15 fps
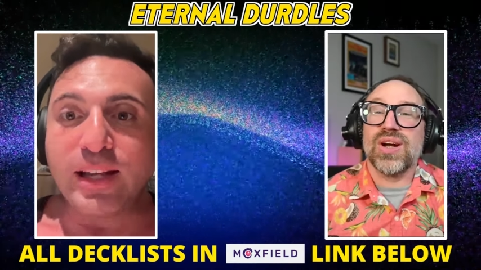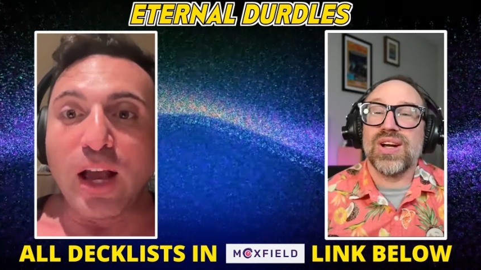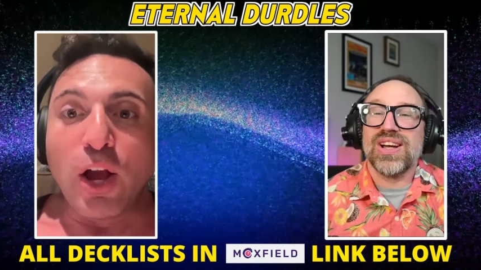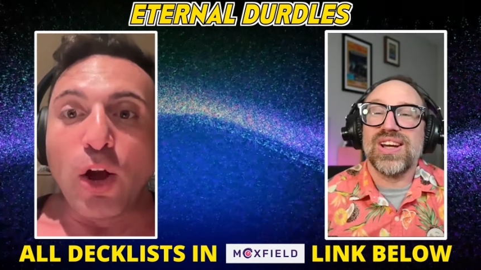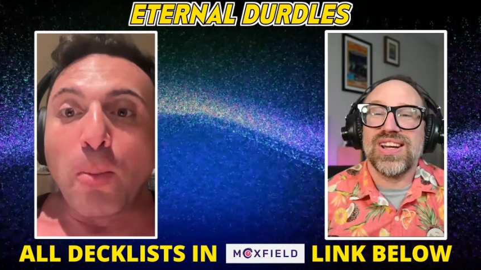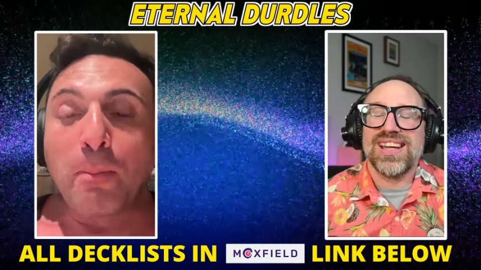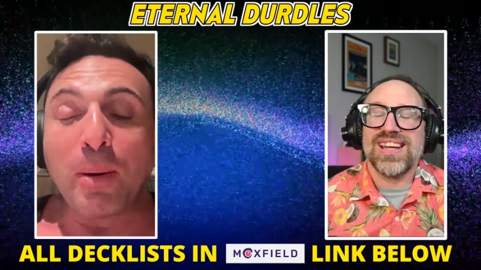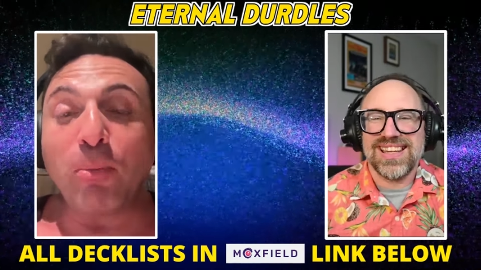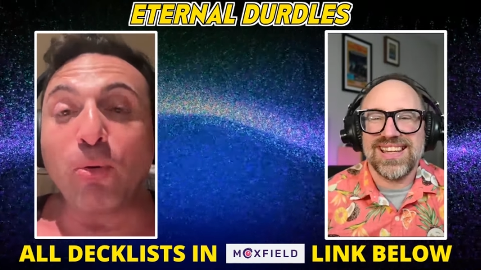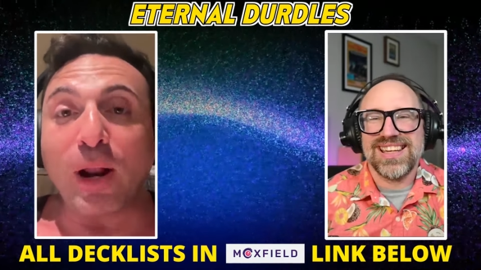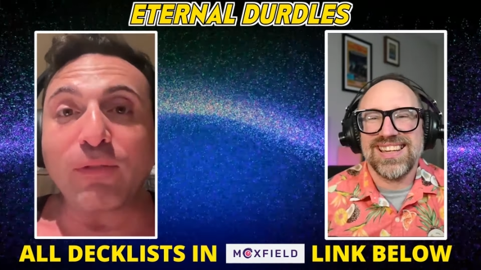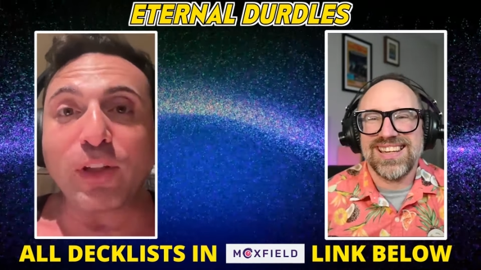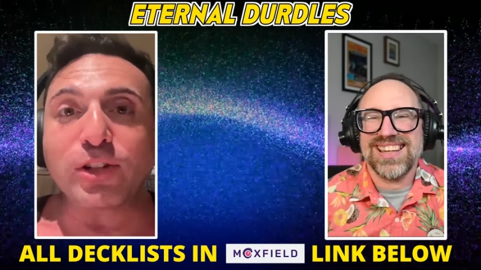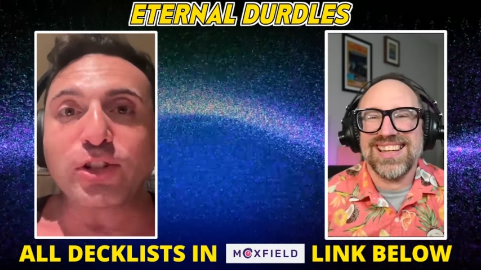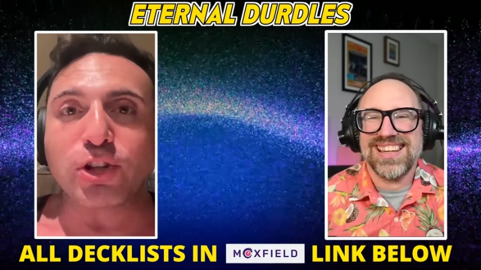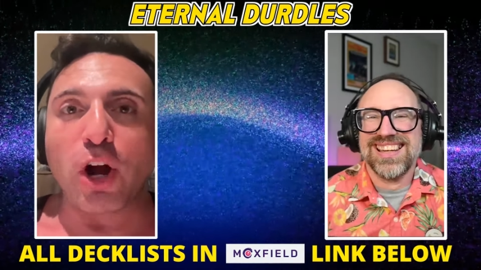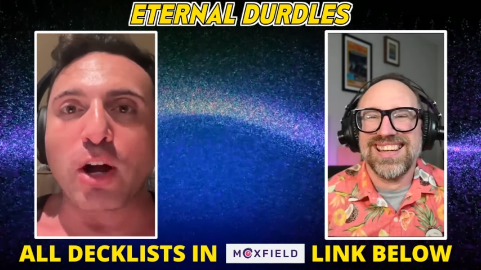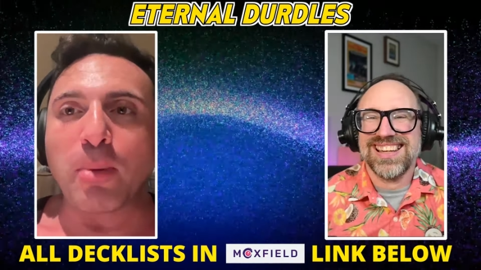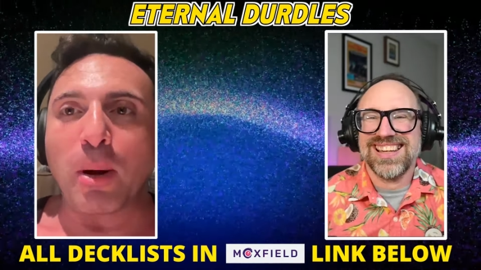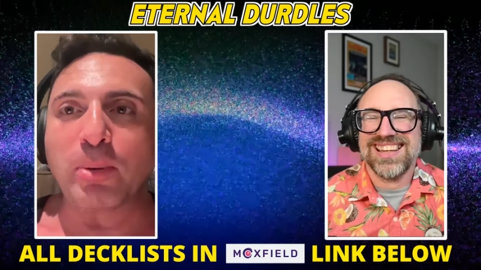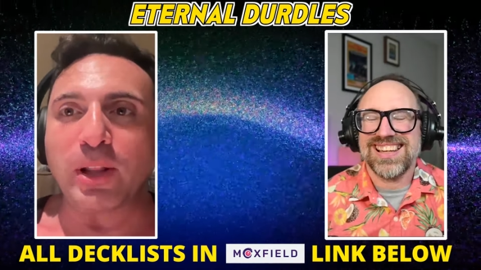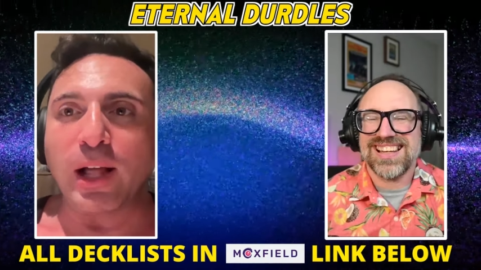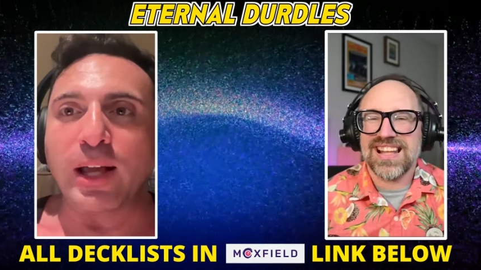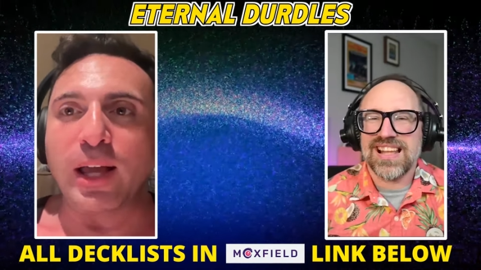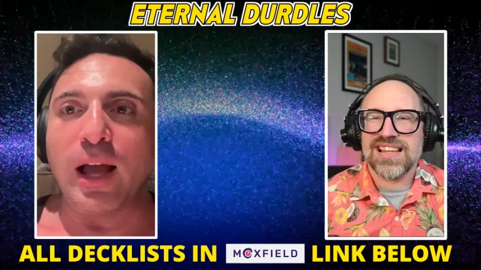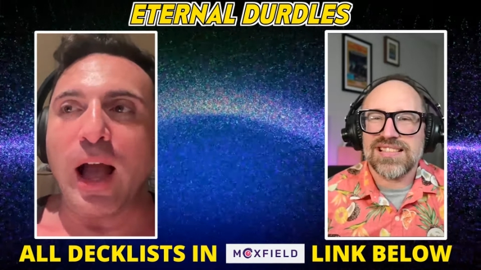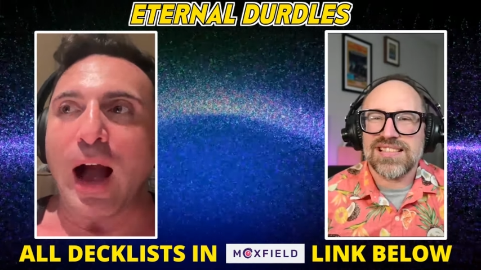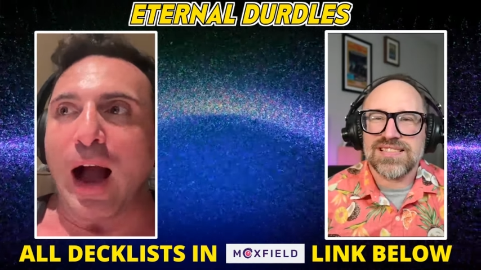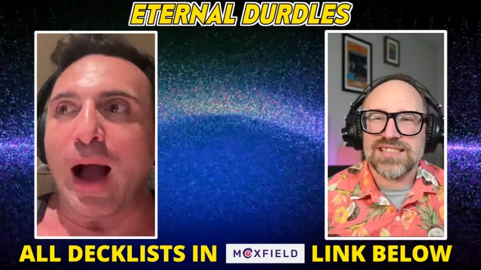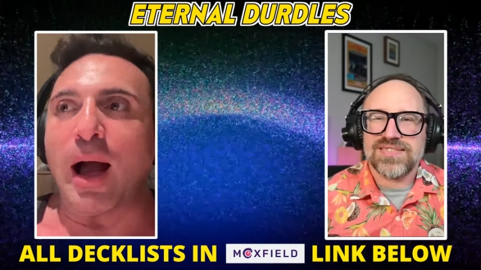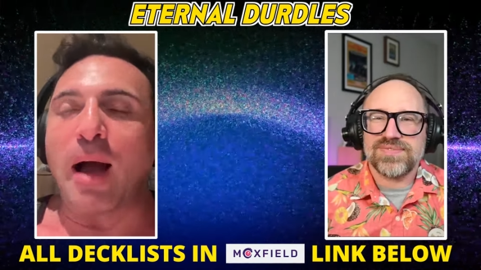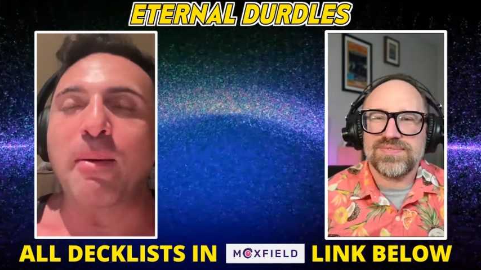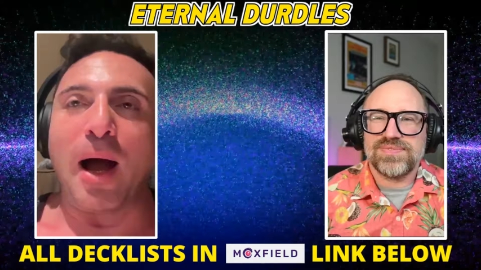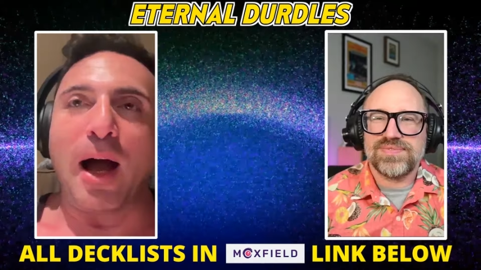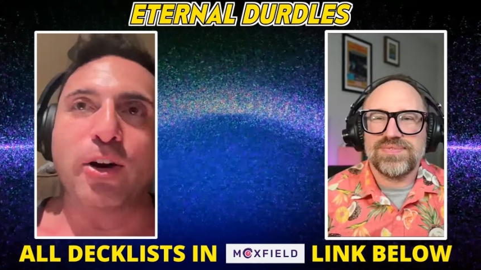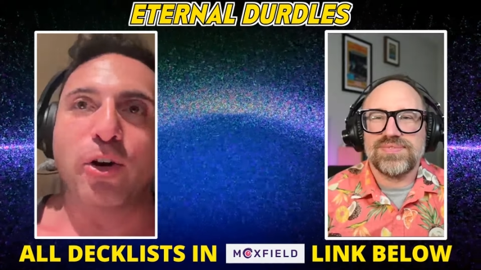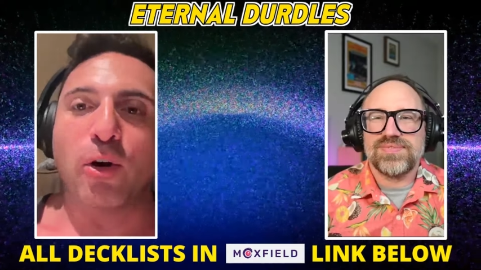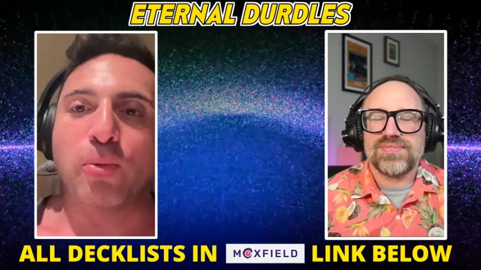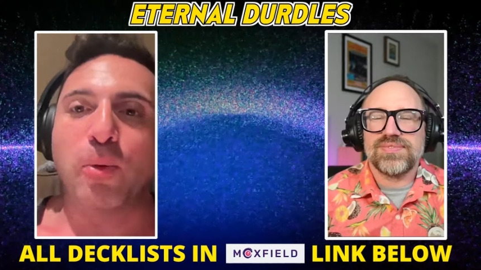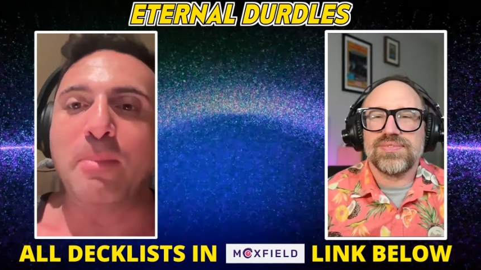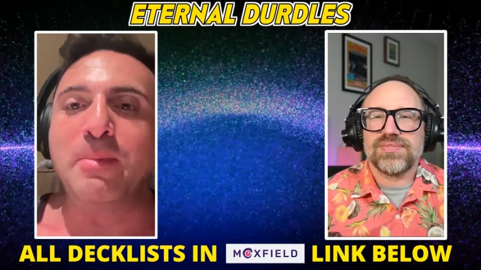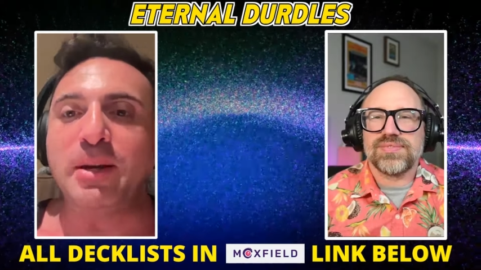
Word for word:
Speaker 1: It, people would have things to talk about, but like, I, I, I don't know.